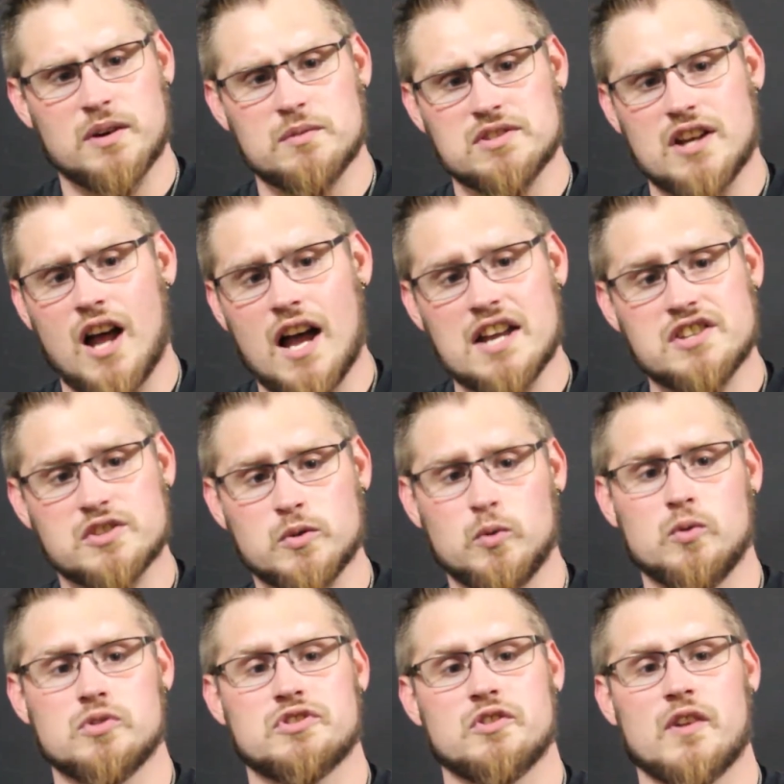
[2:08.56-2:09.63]
when I was in high
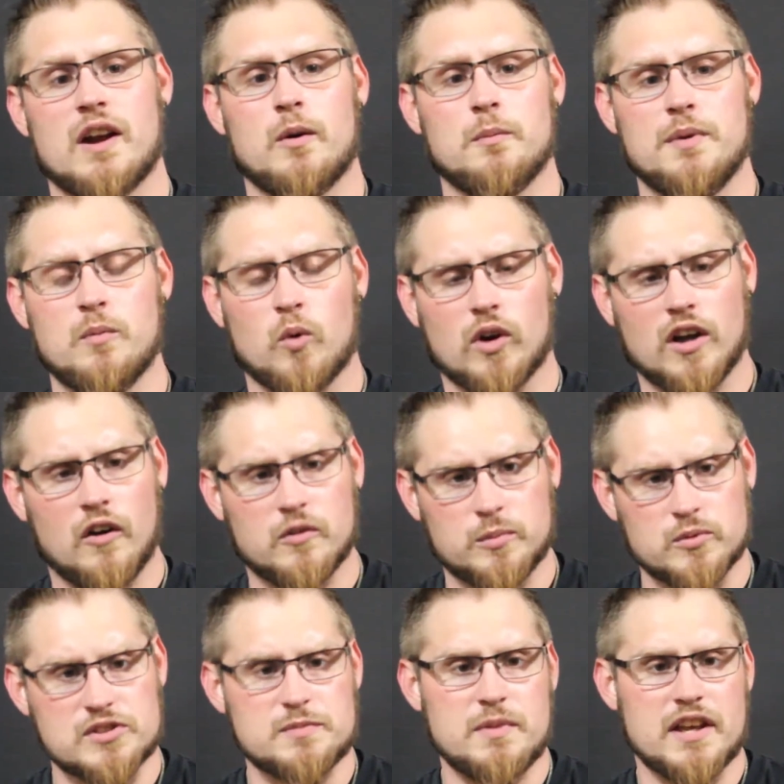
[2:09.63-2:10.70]
school so that I would be more
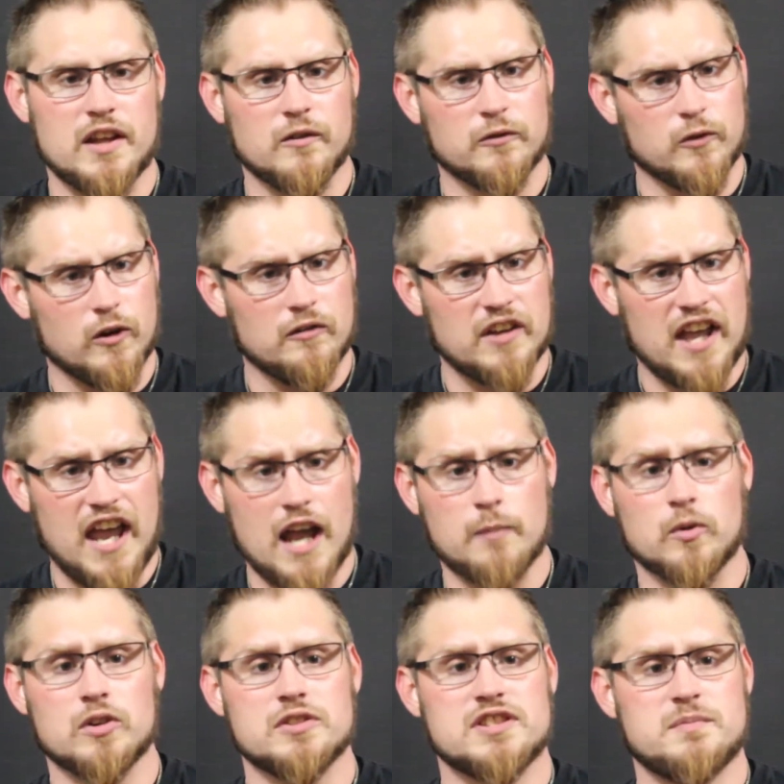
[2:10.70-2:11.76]
comfortable speaking in front of a
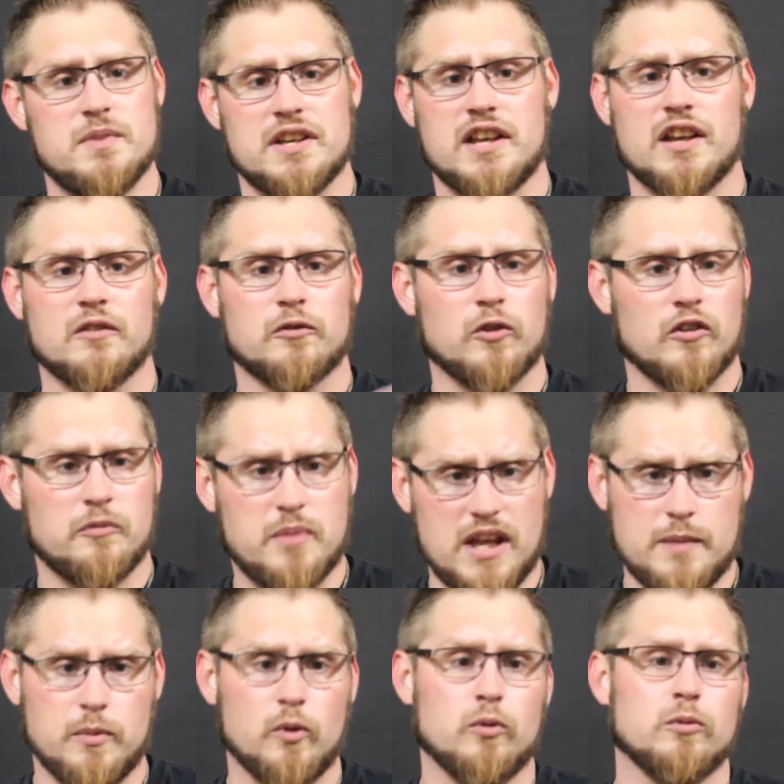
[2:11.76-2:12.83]
camera, speaking in front of
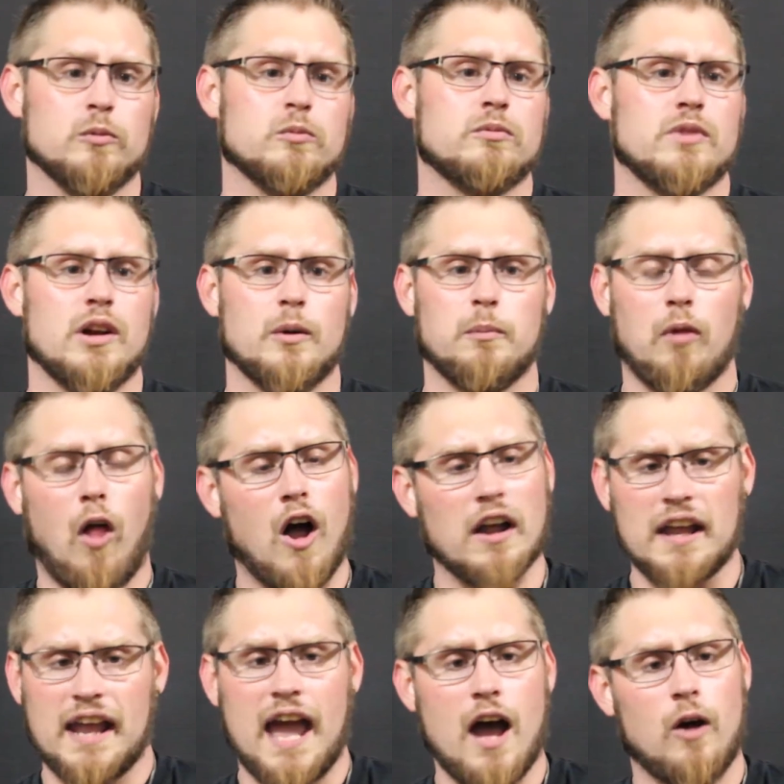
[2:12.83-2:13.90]
people, you know,
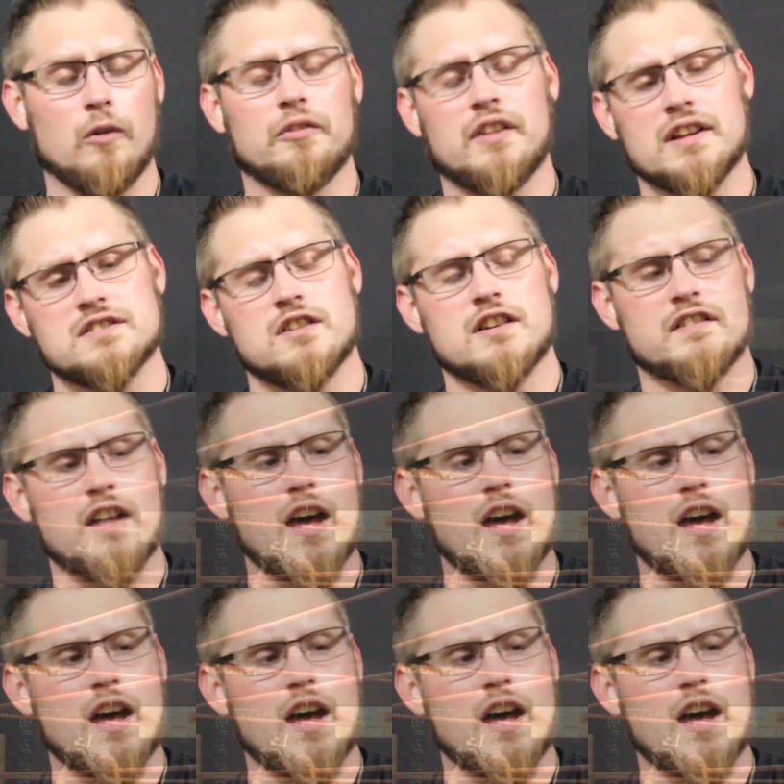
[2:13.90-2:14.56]
blocking out, things like